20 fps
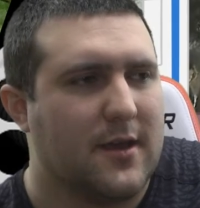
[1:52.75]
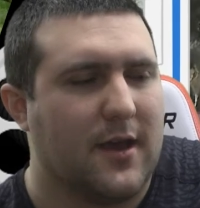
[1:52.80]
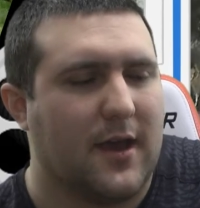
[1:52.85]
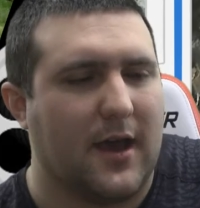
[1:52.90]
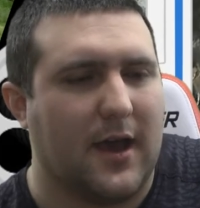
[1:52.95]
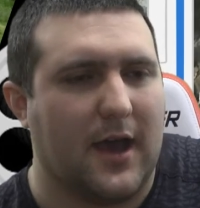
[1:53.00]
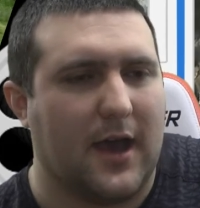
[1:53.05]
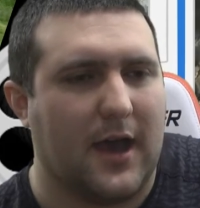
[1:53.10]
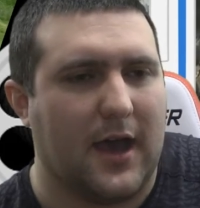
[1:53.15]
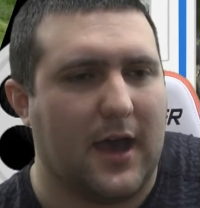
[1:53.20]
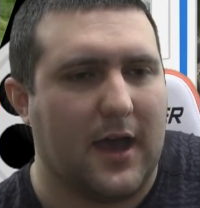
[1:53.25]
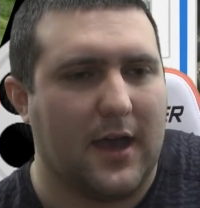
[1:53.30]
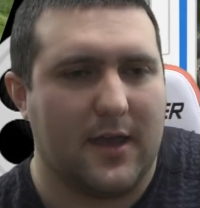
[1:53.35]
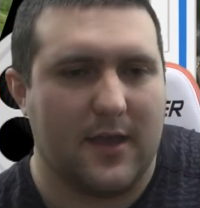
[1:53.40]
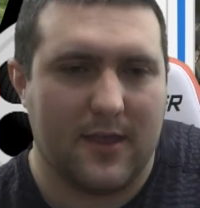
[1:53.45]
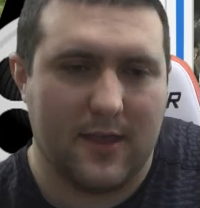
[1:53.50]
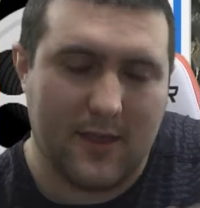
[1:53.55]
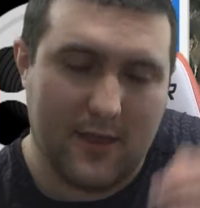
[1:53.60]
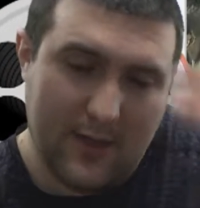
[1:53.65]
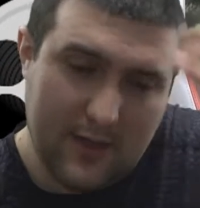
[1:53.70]
I'm
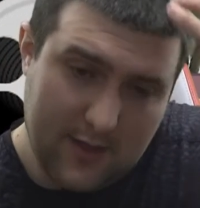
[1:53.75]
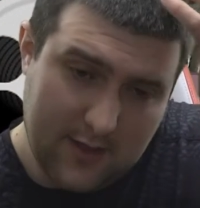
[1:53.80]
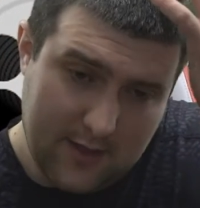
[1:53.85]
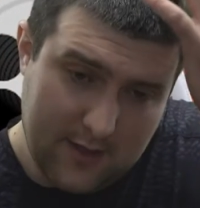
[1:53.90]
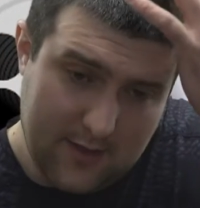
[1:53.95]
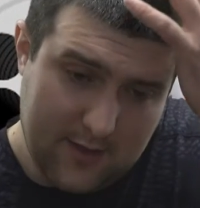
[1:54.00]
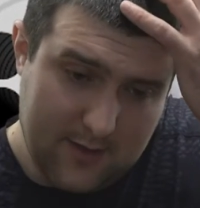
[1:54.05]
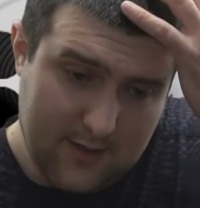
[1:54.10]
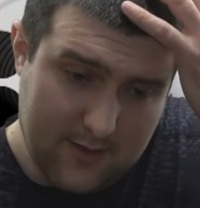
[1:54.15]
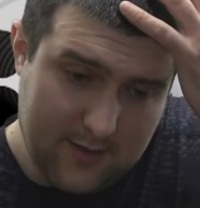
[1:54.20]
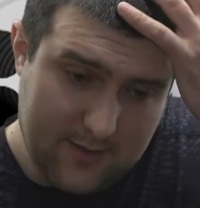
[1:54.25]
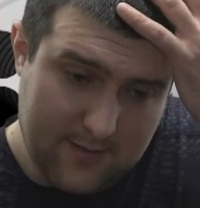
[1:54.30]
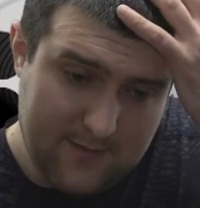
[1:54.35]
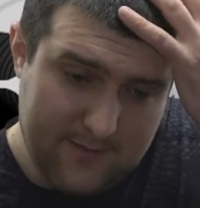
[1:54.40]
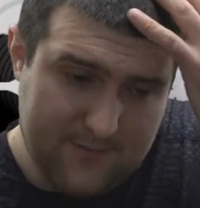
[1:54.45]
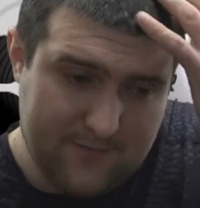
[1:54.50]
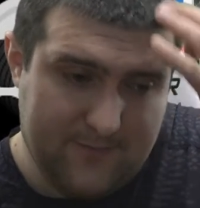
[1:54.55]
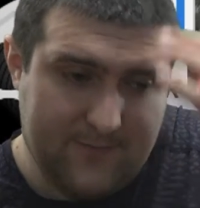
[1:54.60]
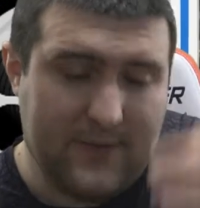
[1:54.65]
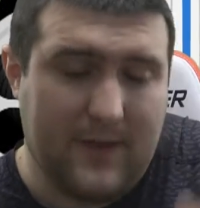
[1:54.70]

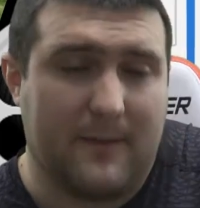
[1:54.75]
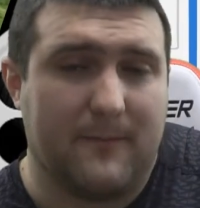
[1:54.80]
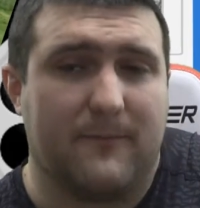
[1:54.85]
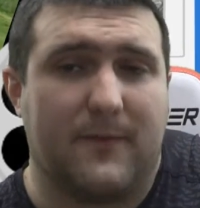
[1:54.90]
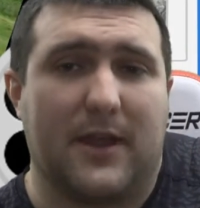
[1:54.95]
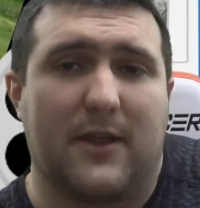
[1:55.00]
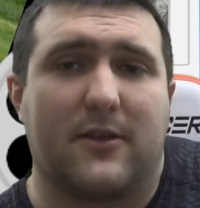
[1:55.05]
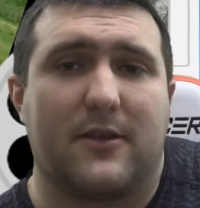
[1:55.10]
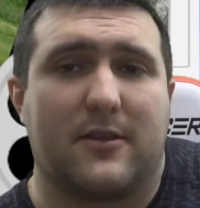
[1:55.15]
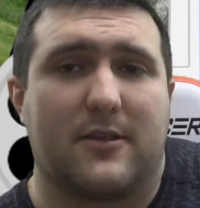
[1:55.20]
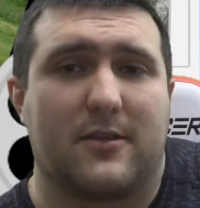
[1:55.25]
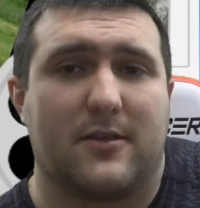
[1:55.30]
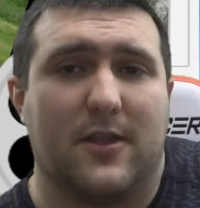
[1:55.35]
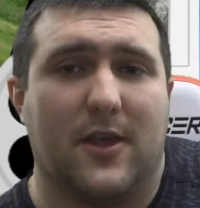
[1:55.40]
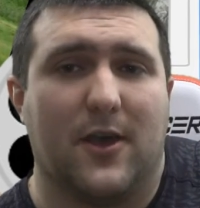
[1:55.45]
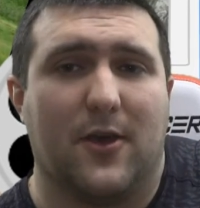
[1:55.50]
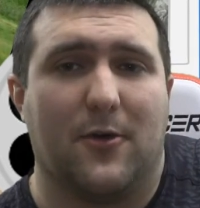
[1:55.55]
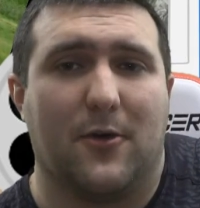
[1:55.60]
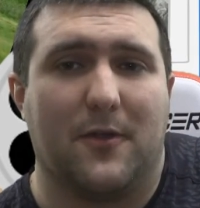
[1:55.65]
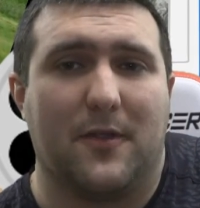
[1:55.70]
very
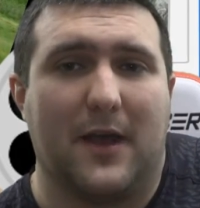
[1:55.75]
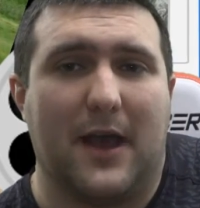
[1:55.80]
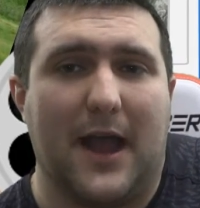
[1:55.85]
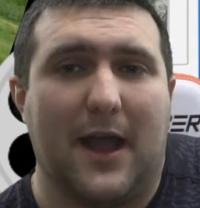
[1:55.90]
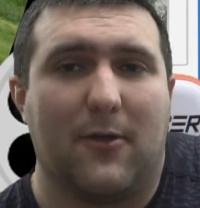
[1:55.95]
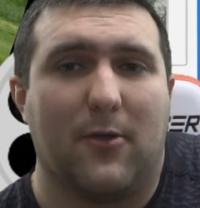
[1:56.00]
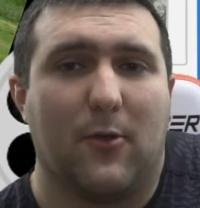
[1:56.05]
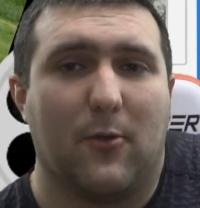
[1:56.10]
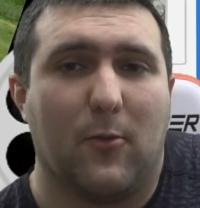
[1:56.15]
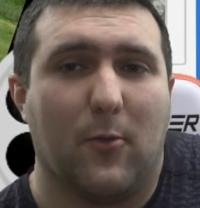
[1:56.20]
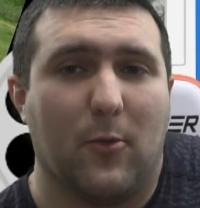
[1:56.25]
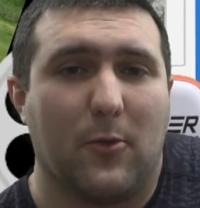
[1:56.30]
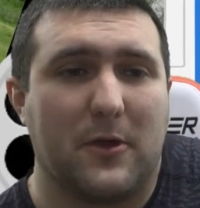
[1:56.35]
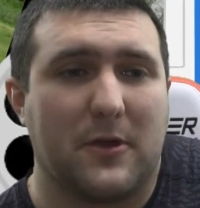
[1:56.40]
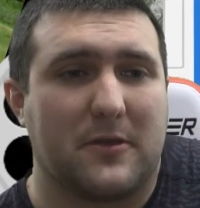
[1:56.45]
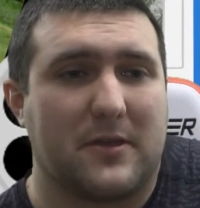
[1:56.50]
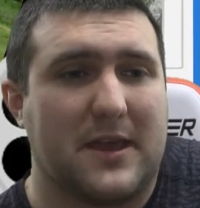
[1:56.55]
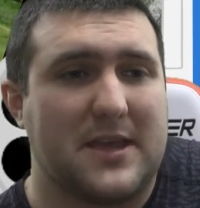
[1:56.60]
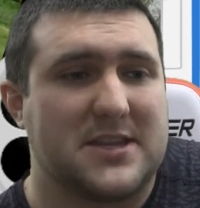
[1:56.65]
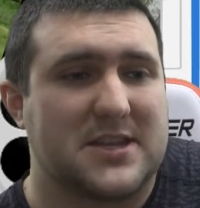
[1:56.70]
slow on Hyrule
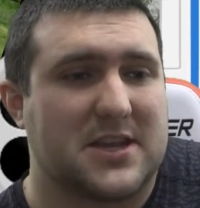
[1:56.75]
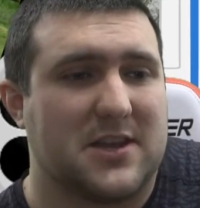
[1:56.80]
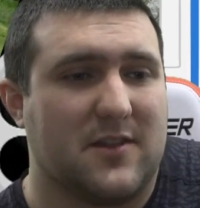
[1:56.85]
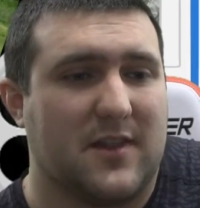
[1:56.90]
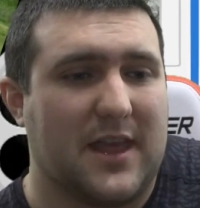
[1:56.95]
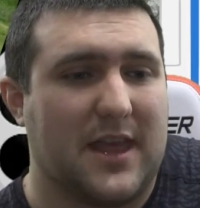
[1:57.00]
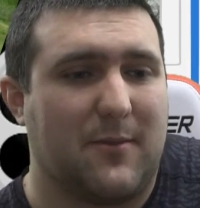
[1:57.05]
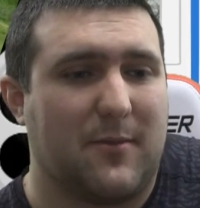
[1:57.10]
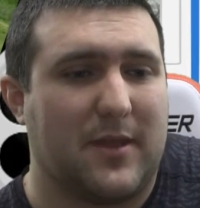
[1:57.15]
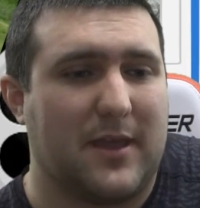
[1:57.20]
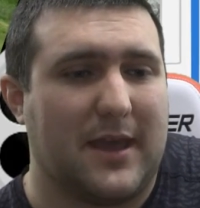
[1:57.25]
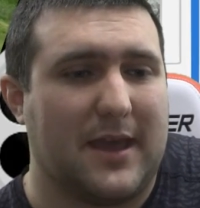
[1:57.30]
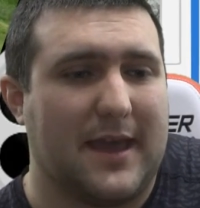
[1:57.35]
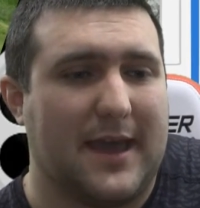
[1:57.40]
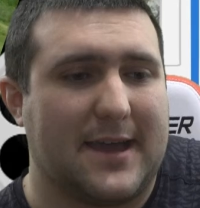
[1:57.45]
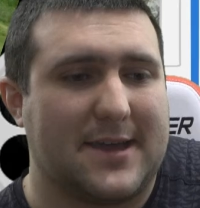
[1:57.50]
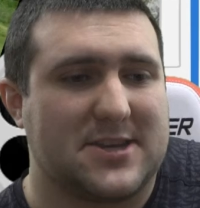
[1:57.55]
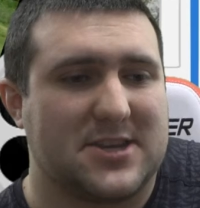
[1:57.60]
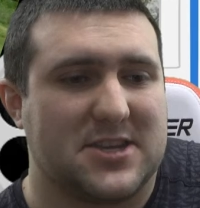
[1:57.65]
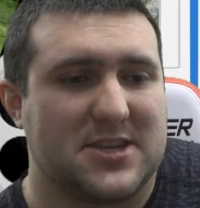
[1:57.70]
Warriors Age of Calamity. I
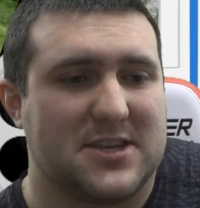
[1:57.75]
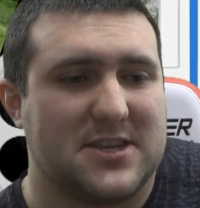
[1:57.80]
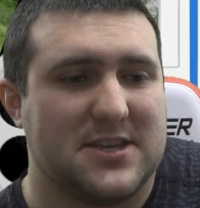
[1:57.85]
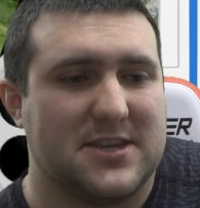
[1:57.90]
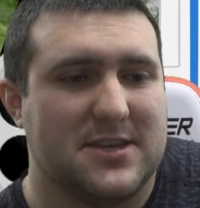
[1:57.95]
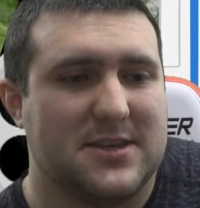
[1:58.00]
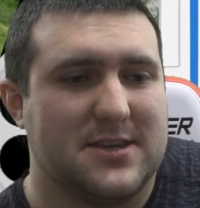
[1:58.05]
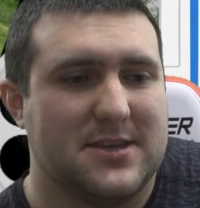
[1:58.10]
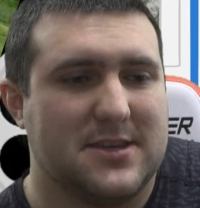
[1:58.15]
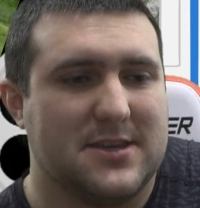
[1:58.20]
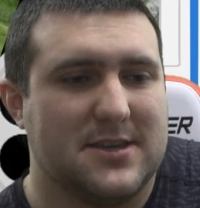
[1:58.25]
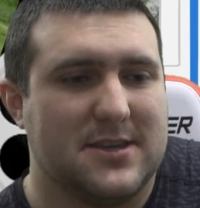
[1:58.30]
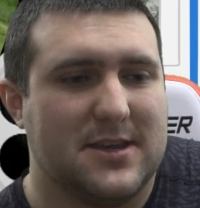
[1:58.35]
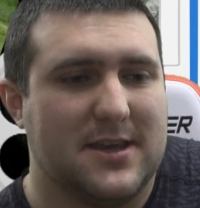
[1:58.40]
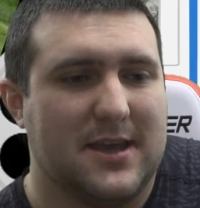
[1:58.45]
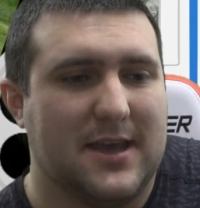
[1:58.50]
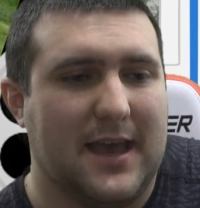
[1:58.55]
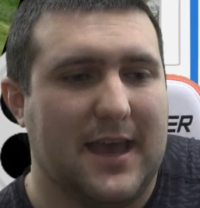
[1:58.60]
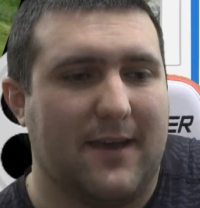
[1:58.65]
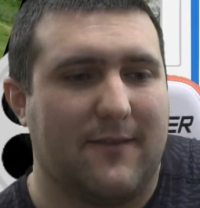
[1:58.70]
actually
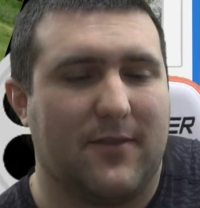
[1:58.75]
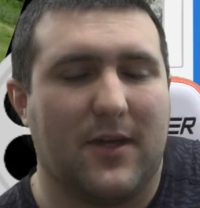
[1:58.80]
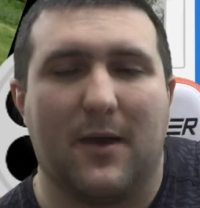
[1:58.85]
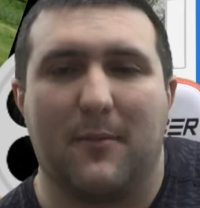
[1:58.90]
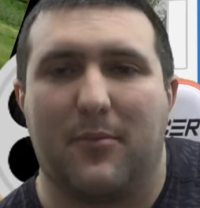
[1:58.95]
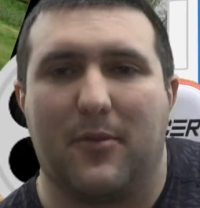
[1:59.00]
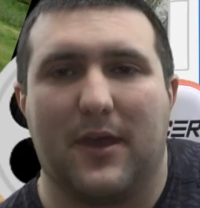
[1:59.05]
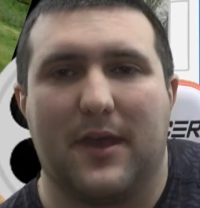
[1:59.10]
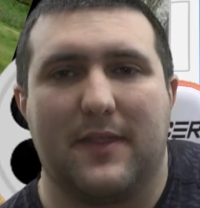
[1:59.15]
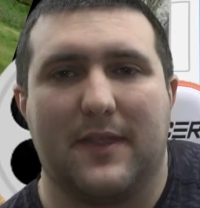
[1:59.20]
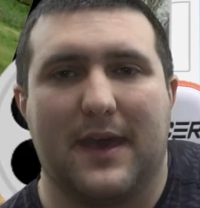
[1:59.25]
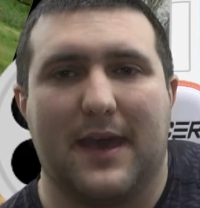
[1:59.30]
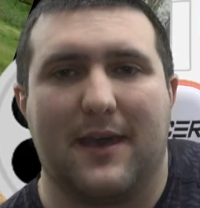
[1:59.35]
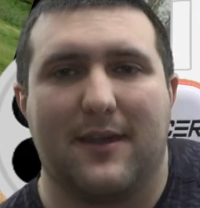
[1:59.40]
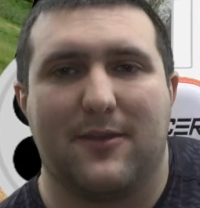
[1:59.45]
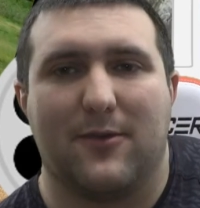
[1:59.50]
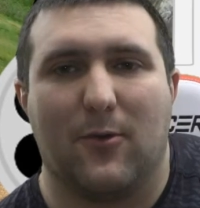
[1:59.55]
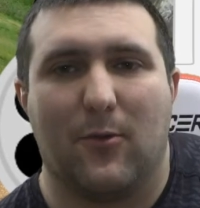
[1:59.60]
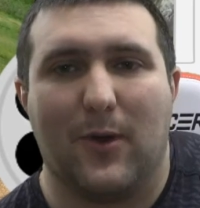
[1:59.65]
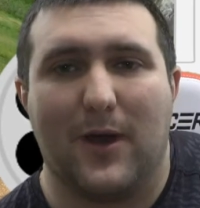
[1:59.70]
have not played
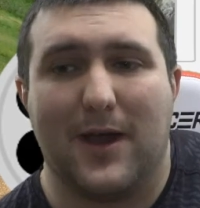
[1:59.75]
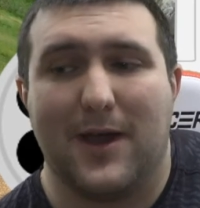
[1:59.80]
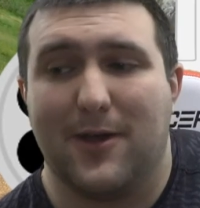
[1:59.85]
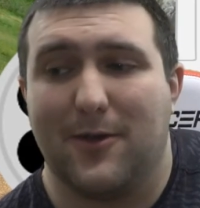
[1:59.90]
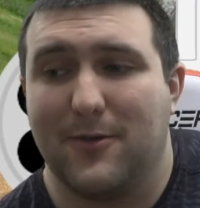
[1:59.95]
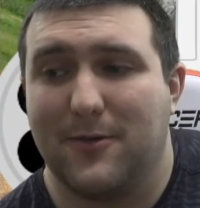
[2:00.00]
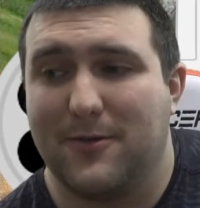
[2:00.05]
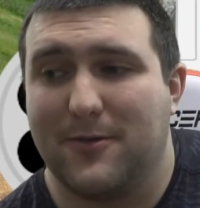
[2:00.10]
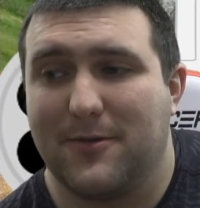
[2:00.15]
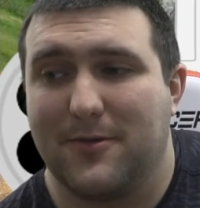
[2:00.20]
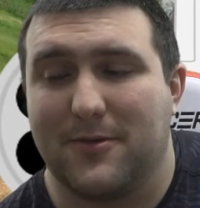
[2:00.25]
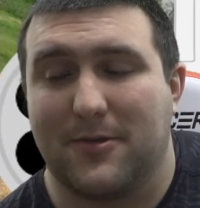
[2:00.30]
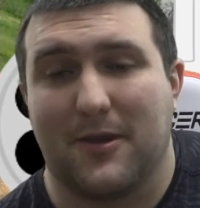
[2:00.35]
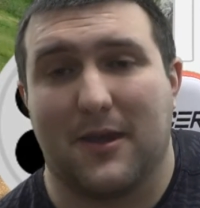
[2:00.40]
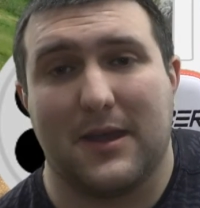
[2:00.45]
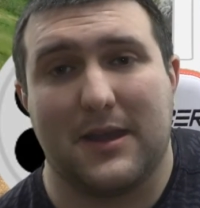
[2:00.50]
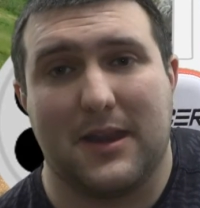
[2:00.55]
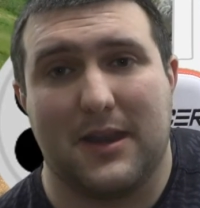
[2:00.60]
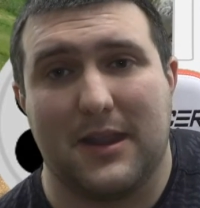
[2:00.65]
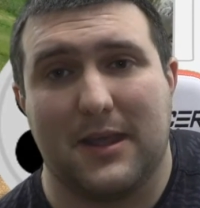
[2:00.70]
that in a while, so
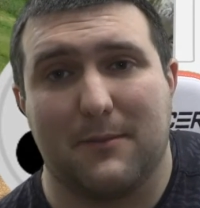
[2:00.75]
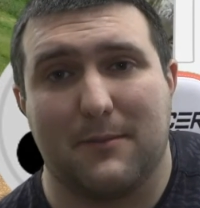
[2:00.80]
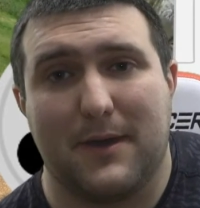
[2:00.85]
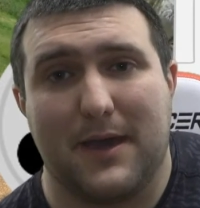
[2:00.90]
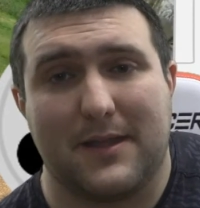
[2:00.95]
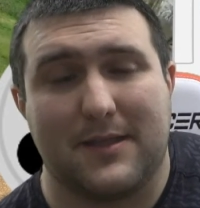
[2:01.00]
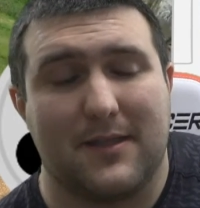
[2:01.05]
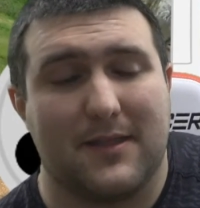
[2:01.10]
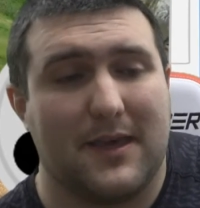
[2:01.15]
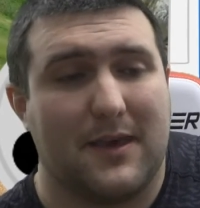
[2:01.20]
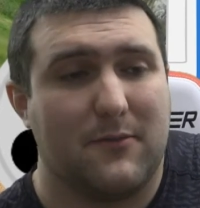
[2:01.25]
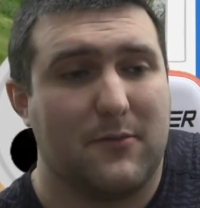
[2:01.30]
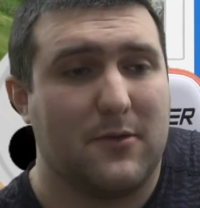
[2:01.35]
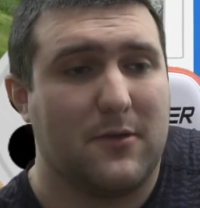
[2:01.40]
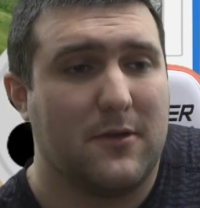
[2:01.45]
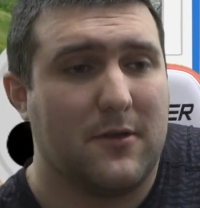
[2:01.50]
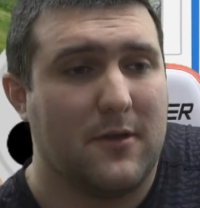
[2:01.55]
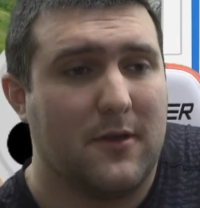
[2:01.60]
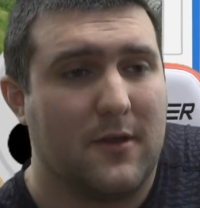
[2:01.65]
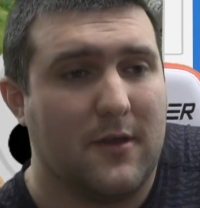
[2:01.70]
I need to get back to that
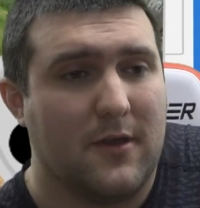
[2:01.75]
one.